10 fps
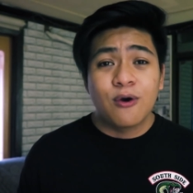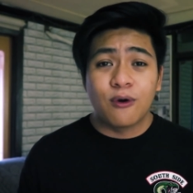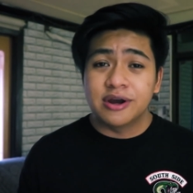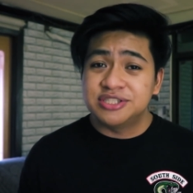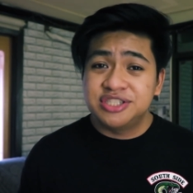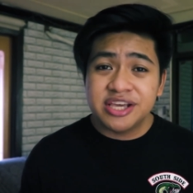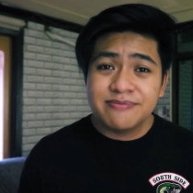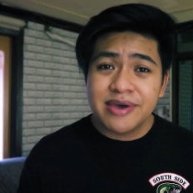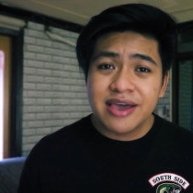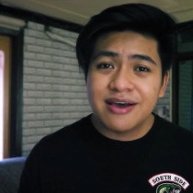or
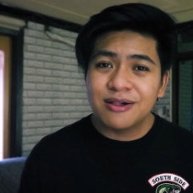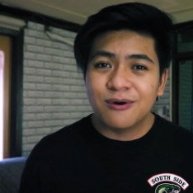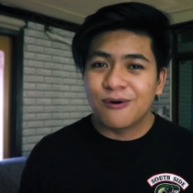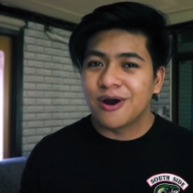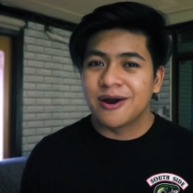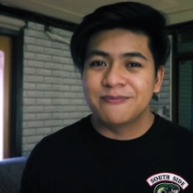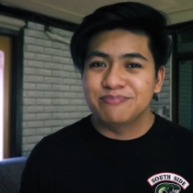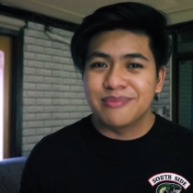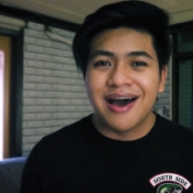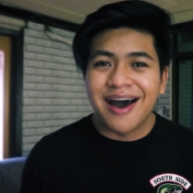Gmail or
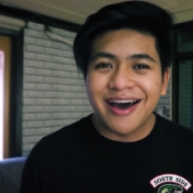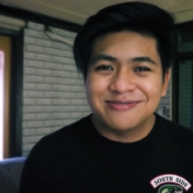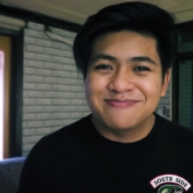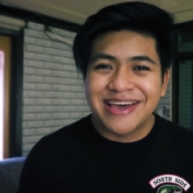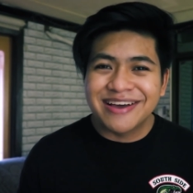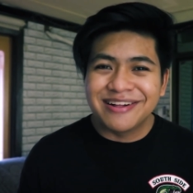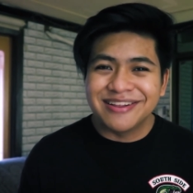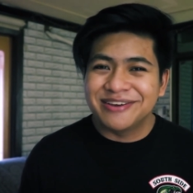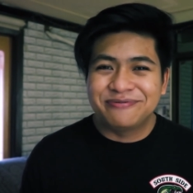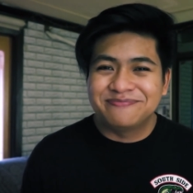
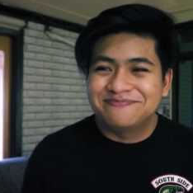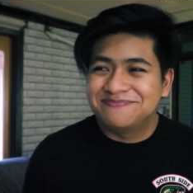Hotmail, if